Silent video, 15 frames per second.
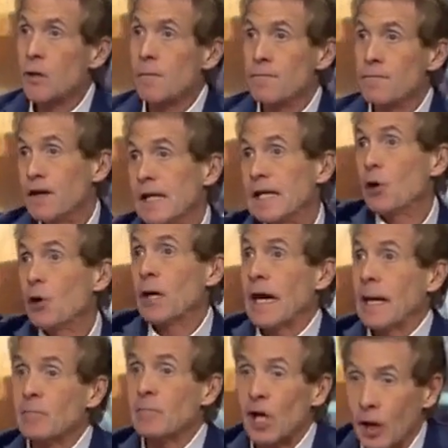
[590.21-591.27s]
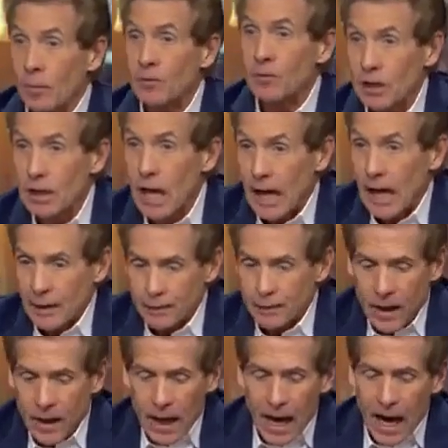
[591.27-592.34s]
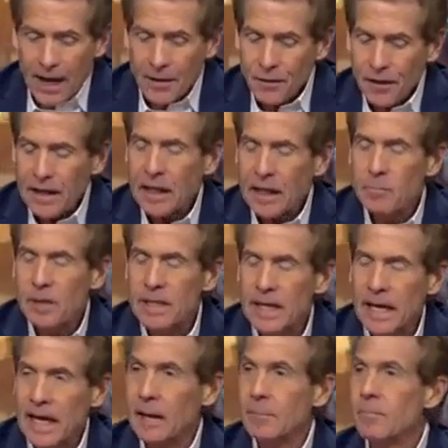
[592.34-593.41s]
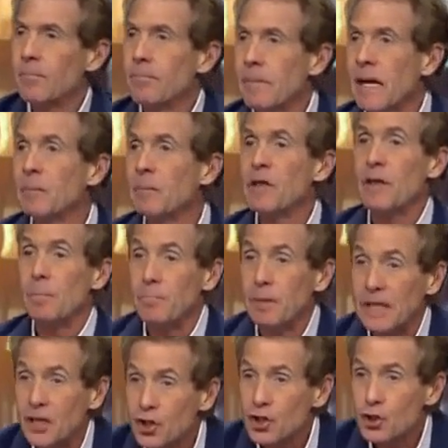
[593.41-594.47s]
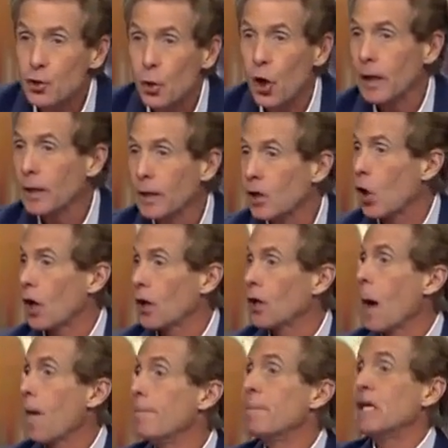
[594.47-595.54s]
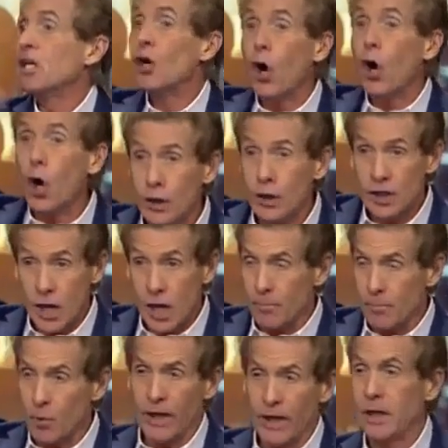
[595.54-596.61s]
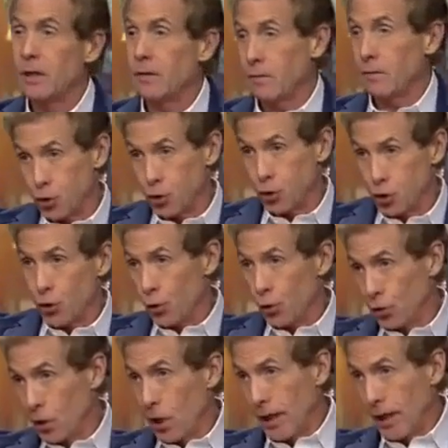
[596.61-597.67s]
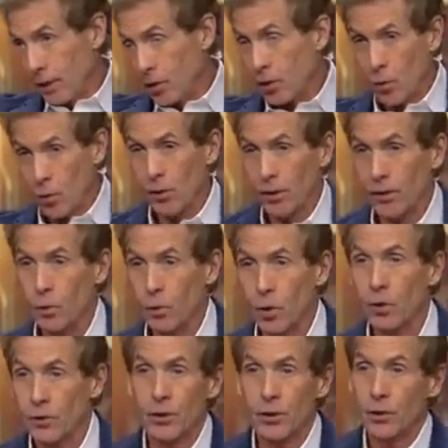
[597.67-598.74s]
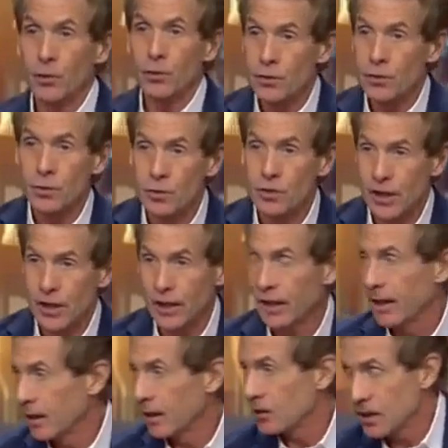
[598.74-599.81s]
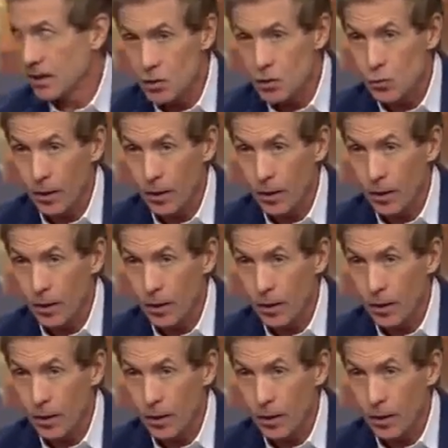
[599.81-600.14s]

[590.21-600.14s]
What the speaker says: video game come to life. I think he became maybe the biggest drawing card beyond Tom Brady, the cheater and liar, quote unquote, you know, who's taken a hit to his